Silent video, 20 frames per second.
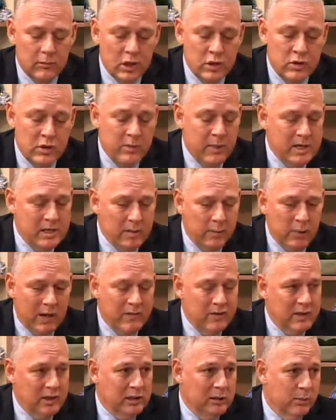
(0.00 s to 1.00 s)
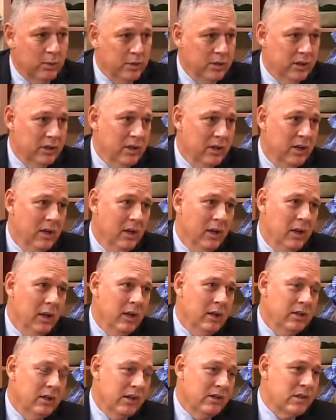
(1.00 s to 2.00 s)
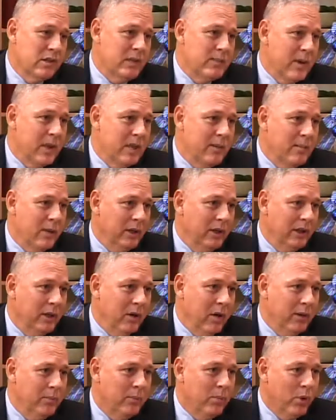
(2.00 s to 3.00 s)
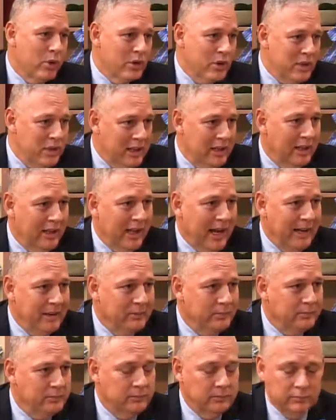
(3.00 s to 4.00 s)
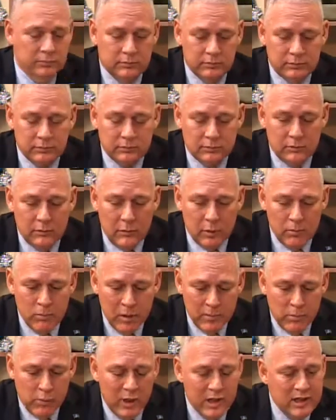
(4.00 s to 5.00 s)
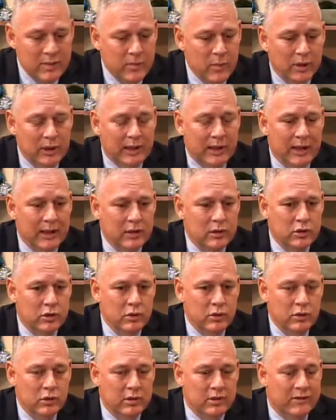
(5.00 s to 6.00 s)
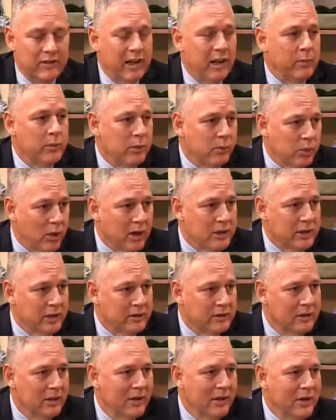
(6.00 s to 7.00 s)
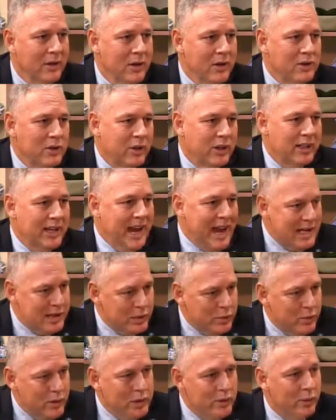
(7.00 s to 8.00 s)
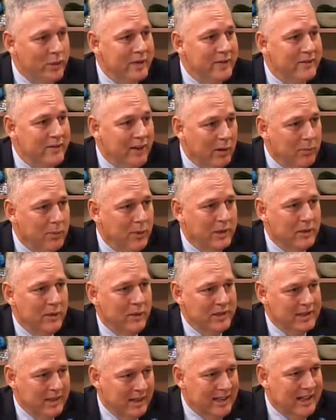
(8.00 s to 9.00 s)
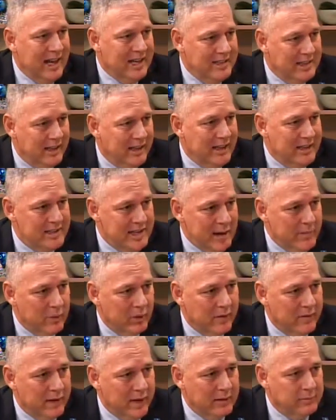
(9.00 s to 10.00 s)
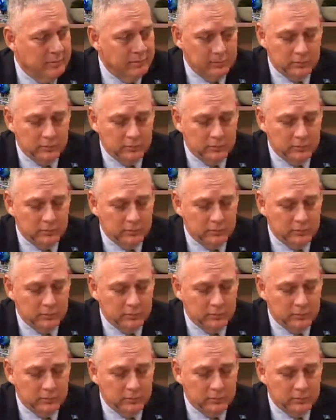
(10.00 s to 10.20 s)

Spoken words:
So it means a private sector person doesn't spend the money on purchasing the land, but brings money in to develop the project. So the Castries redevelopment is a classic example of that.